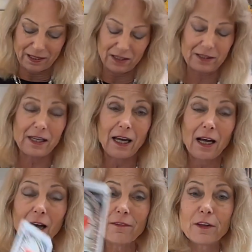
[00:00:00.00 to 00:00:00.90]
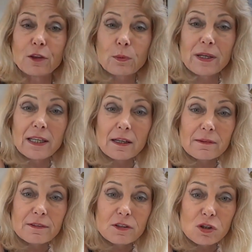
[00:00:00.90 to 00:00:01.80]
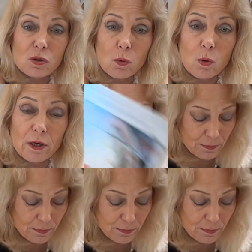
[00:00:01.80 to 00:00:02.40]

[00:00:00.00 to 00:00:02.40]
because of the Three of Swords,